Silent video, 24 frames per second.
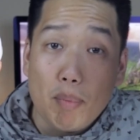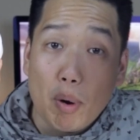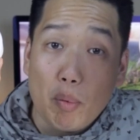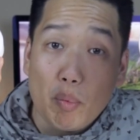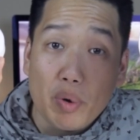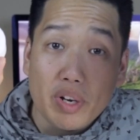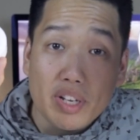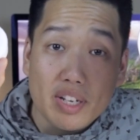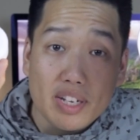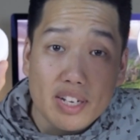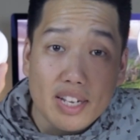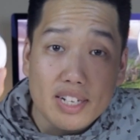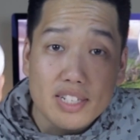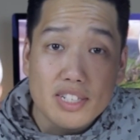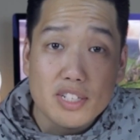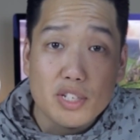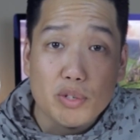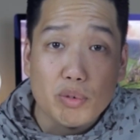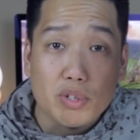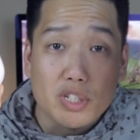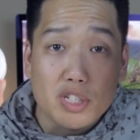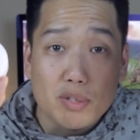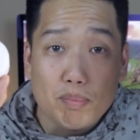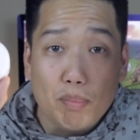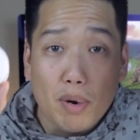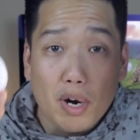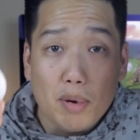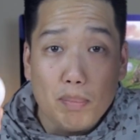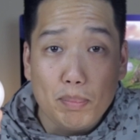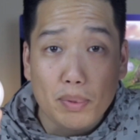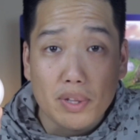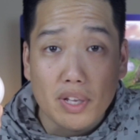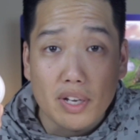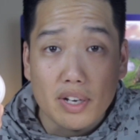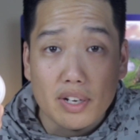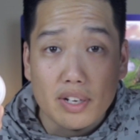But when connected to a smart
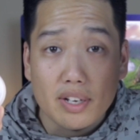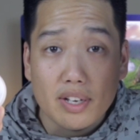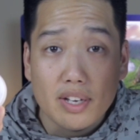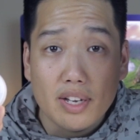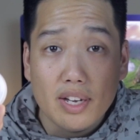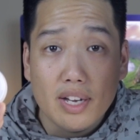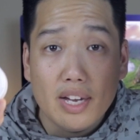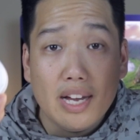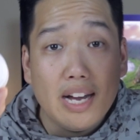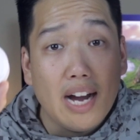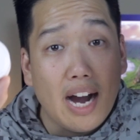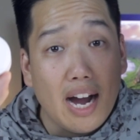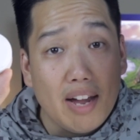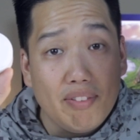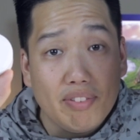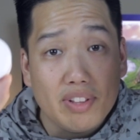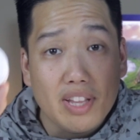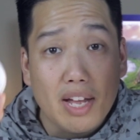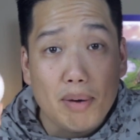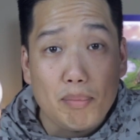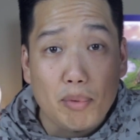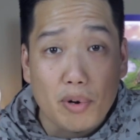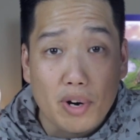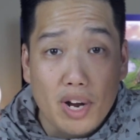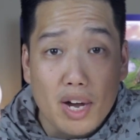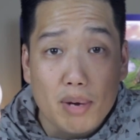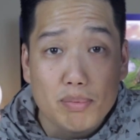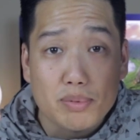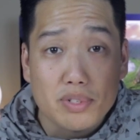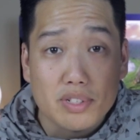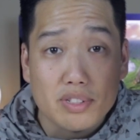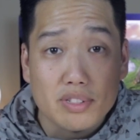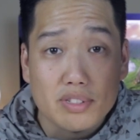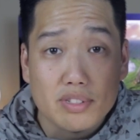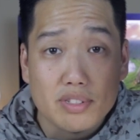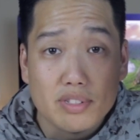plug, I have a lot more
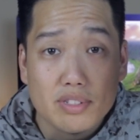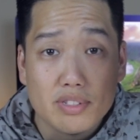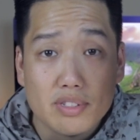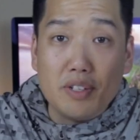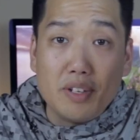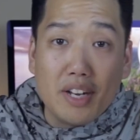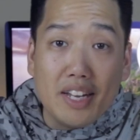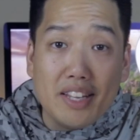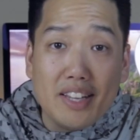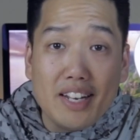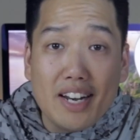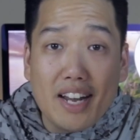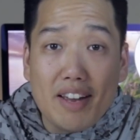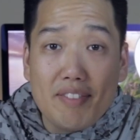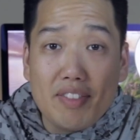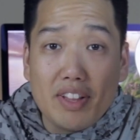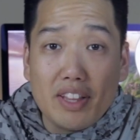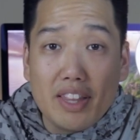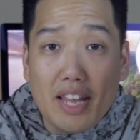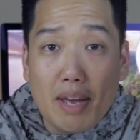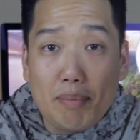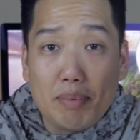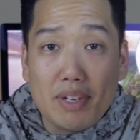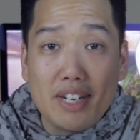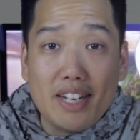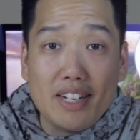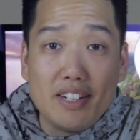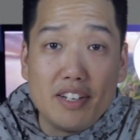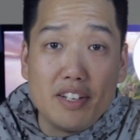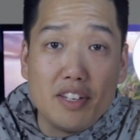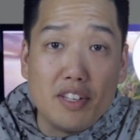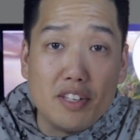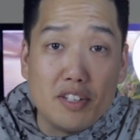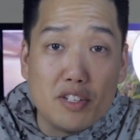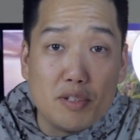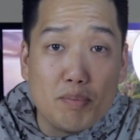options. So now that I have the lamp
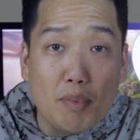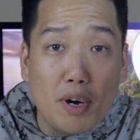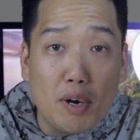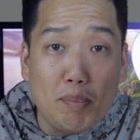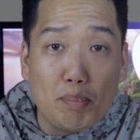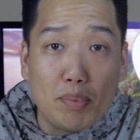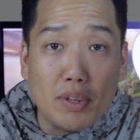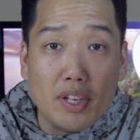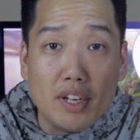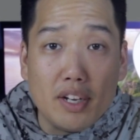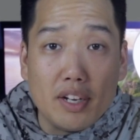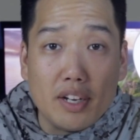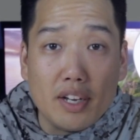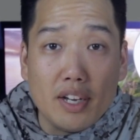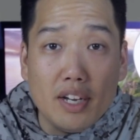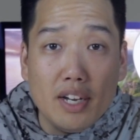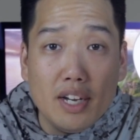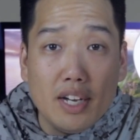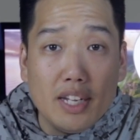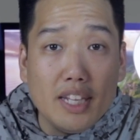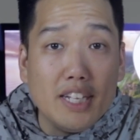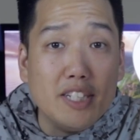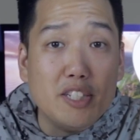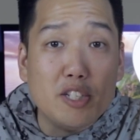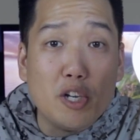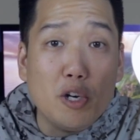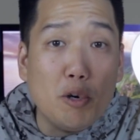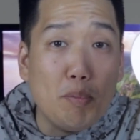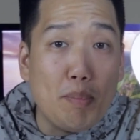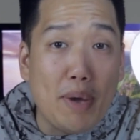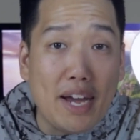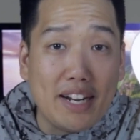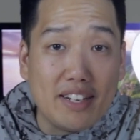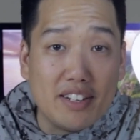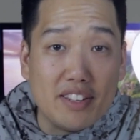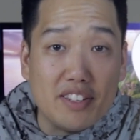connected to the smart plug, let's go
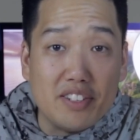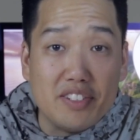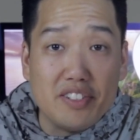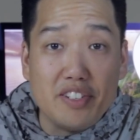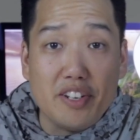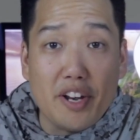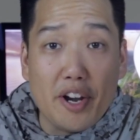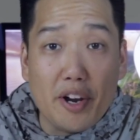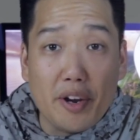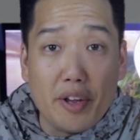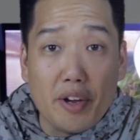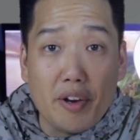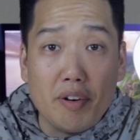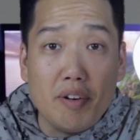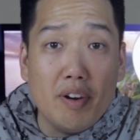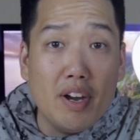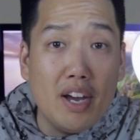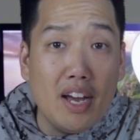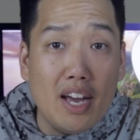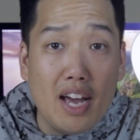back to the scenario.